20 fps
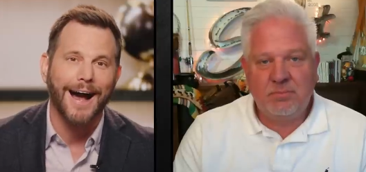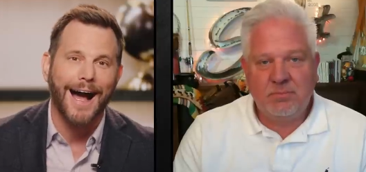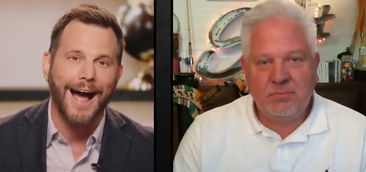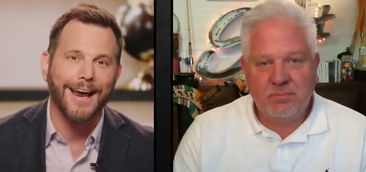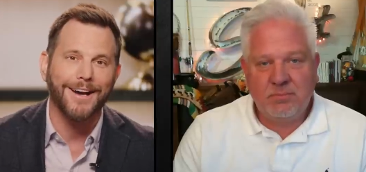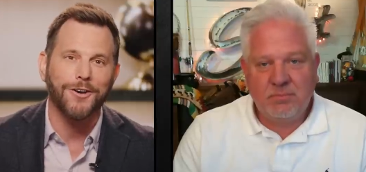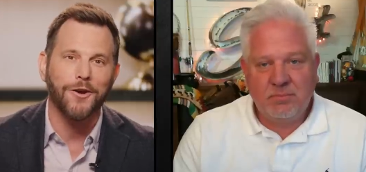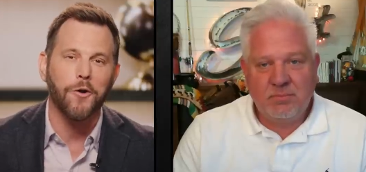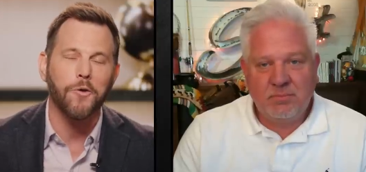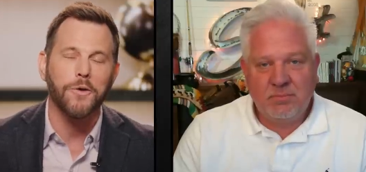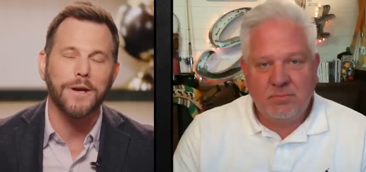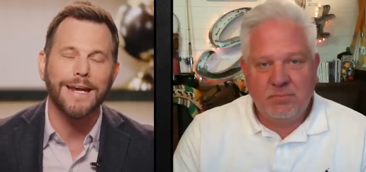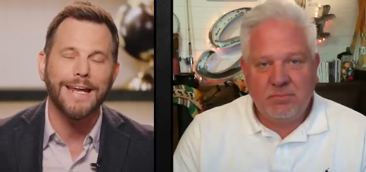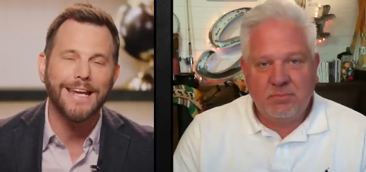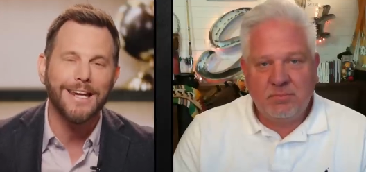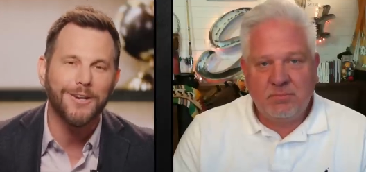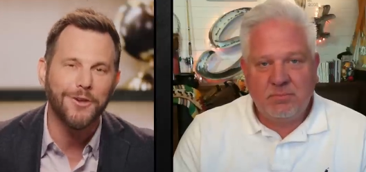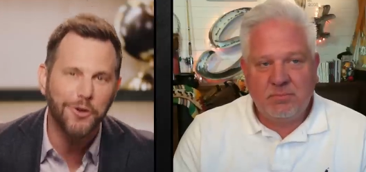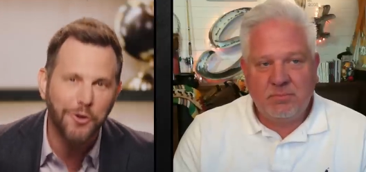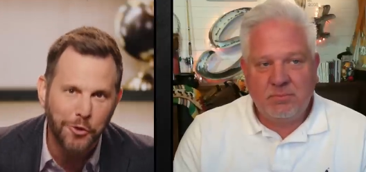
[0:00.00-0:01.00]
Speaker 1: I don't
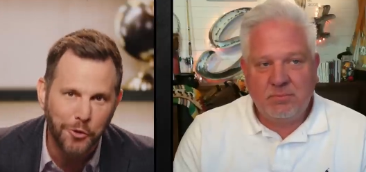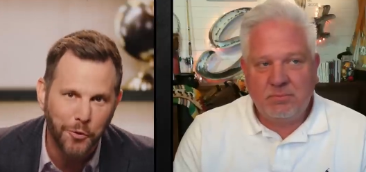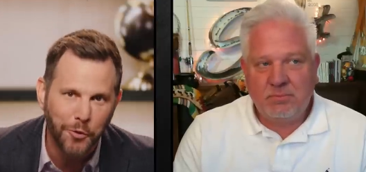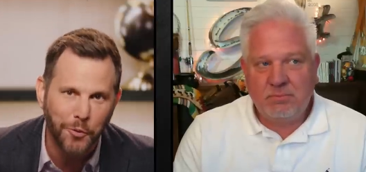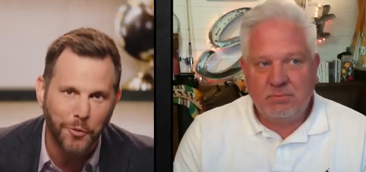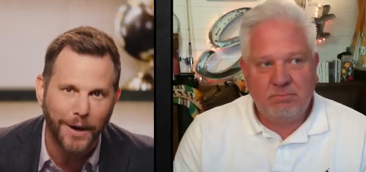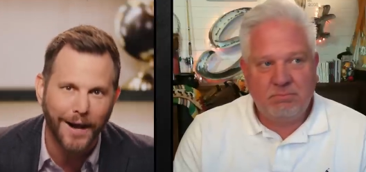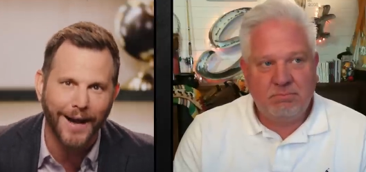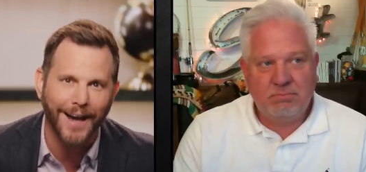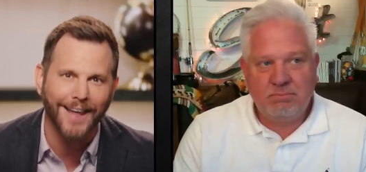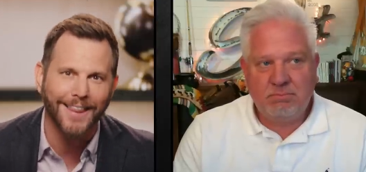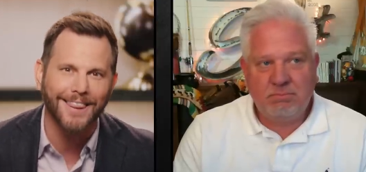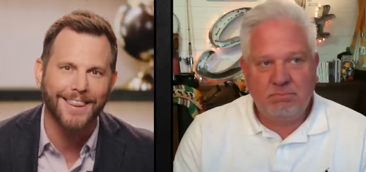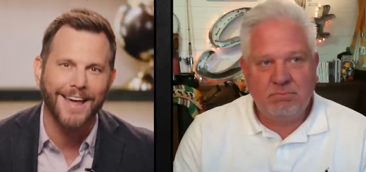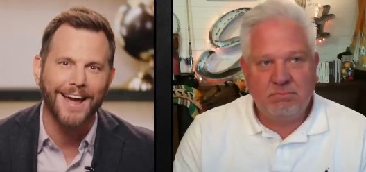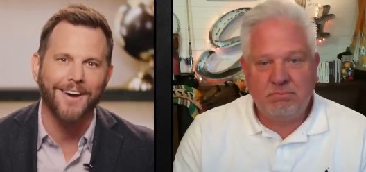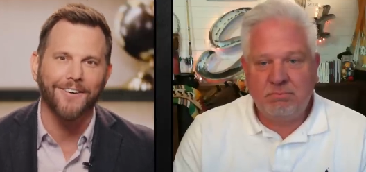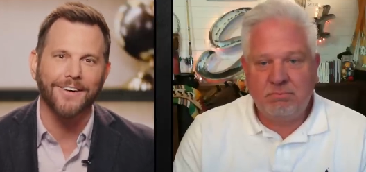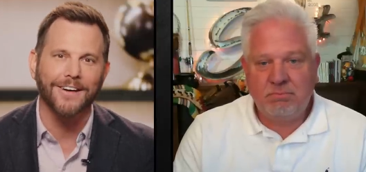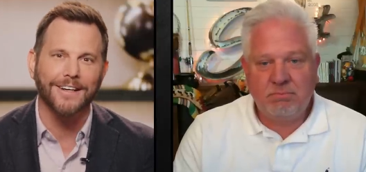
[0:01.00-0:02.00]
need you, and
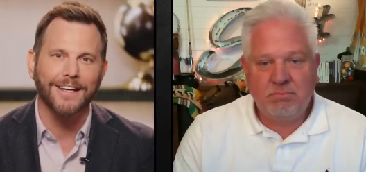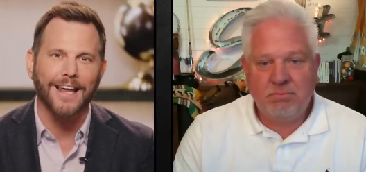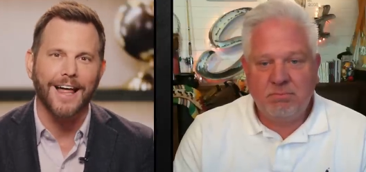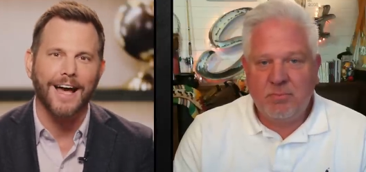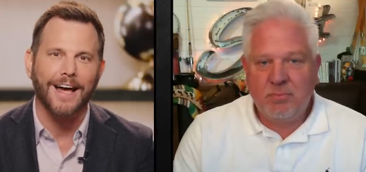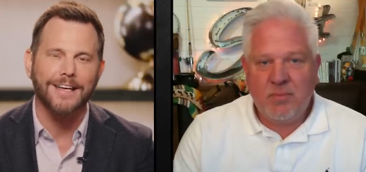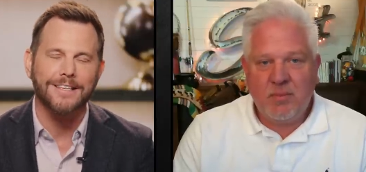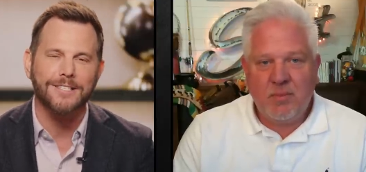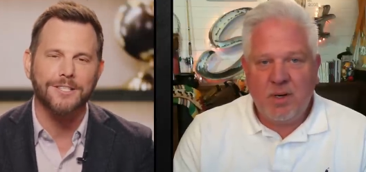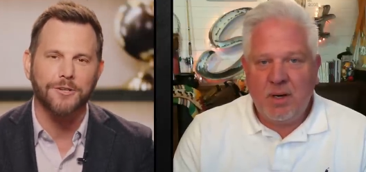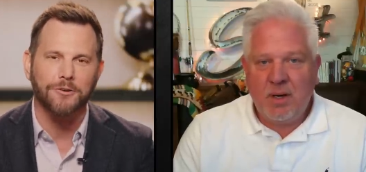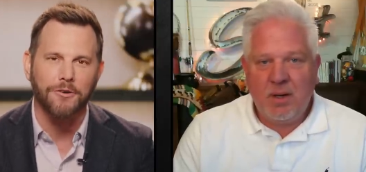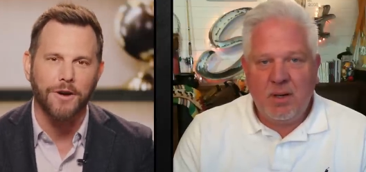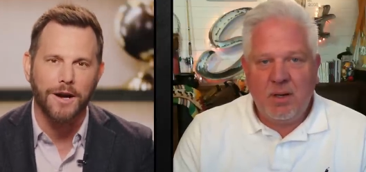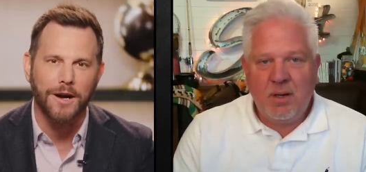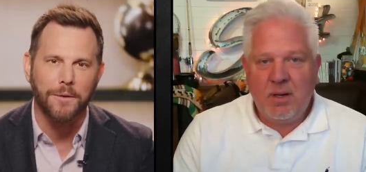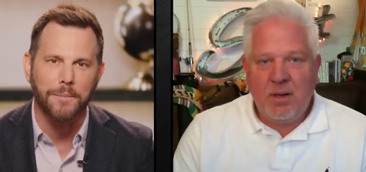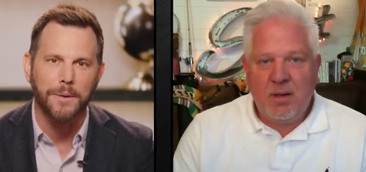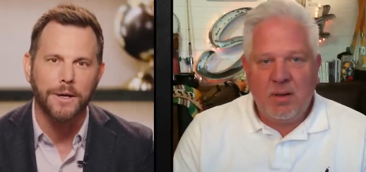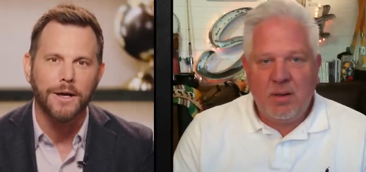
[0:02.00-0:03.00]
therein lies the
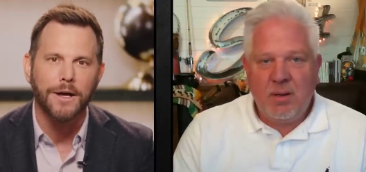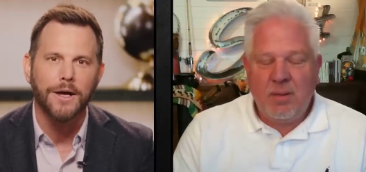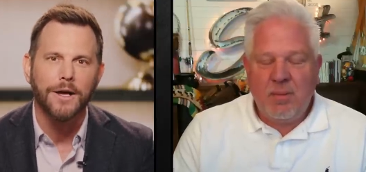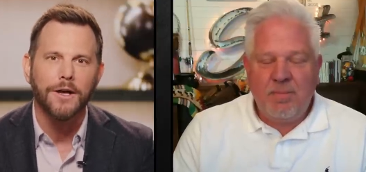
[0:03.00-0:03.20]
rub.